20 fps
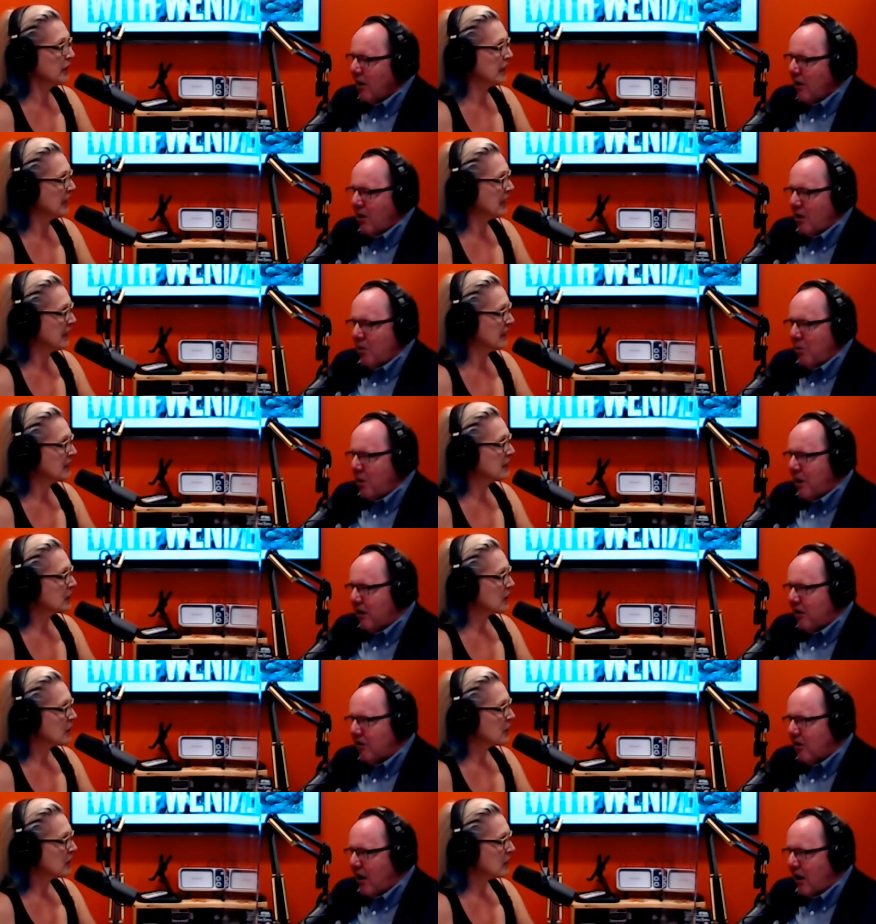Speaker 1: We could,
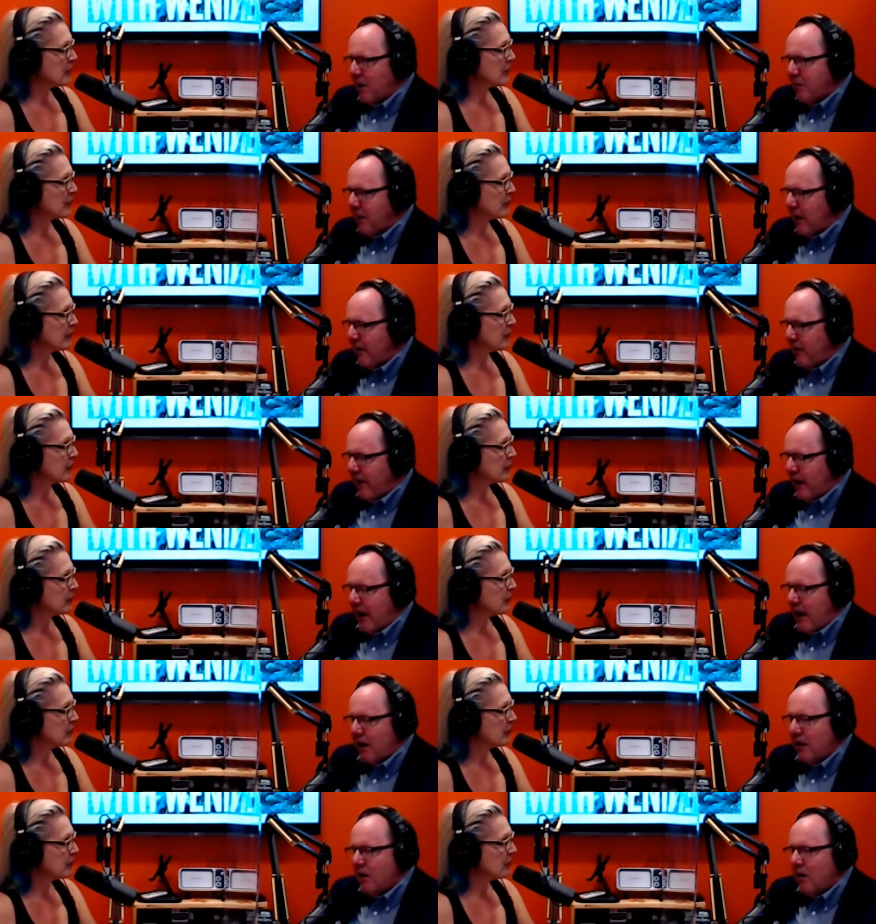talk, we could talk, about that.
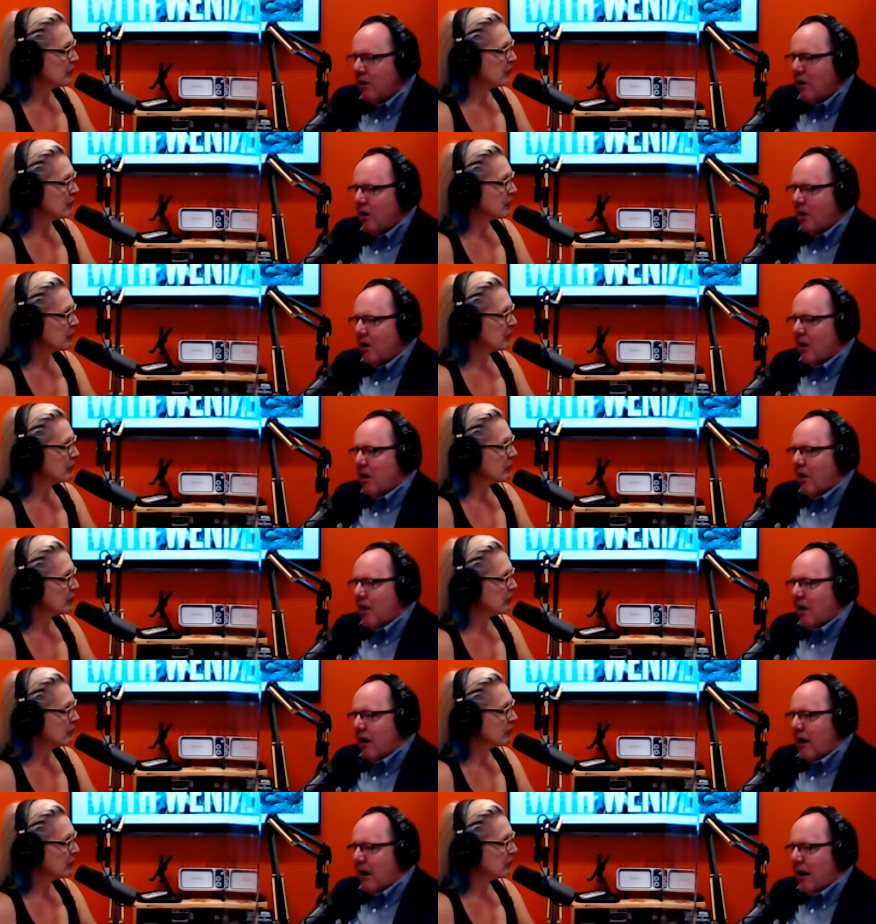
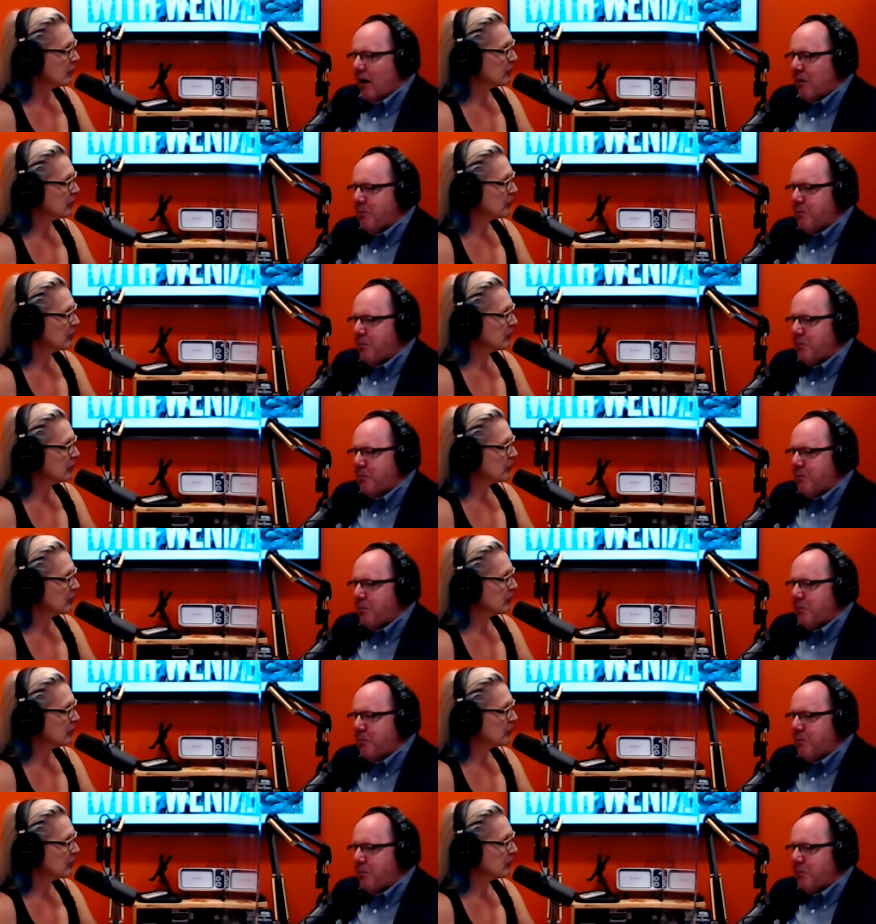Um, but